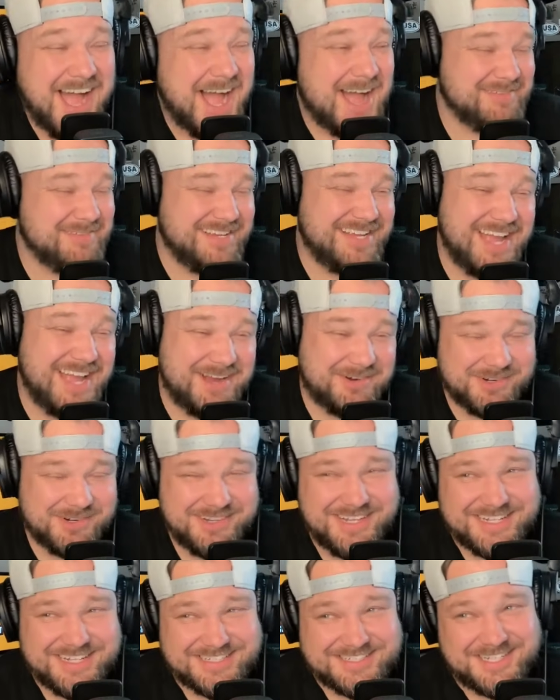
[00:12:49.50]
I mean, yeah, we're
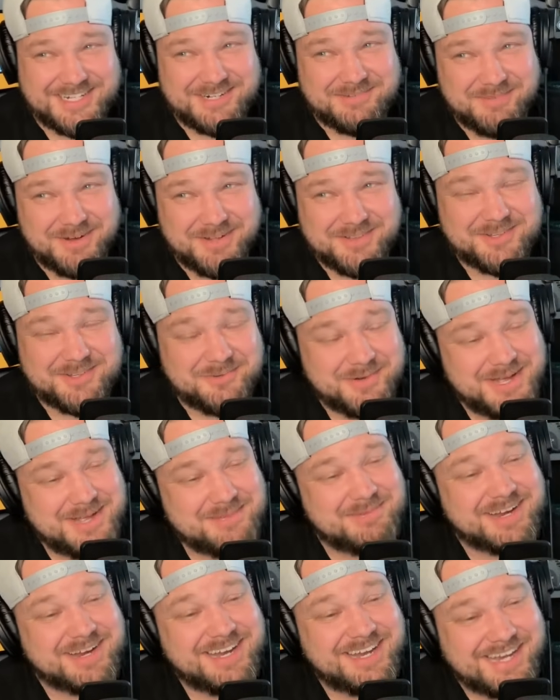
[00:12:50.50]
less than a month away,
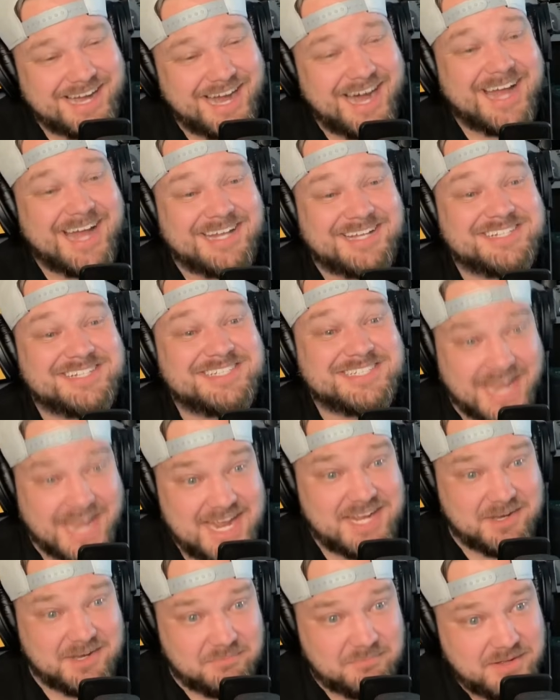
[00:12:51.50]
but god
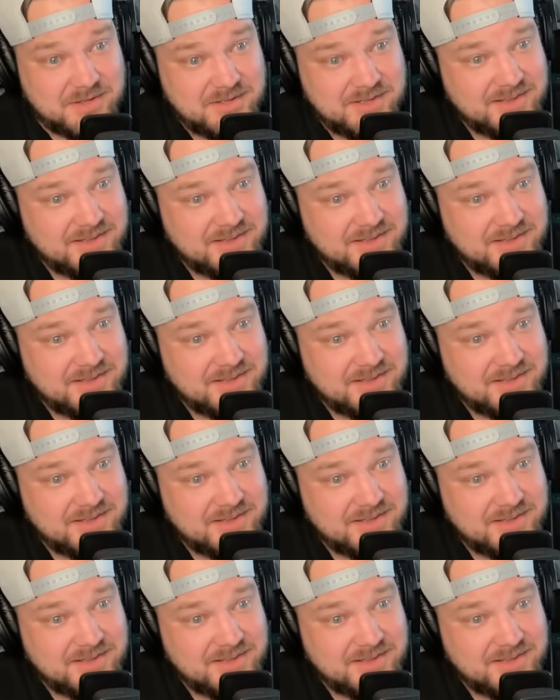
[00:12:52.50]
damn.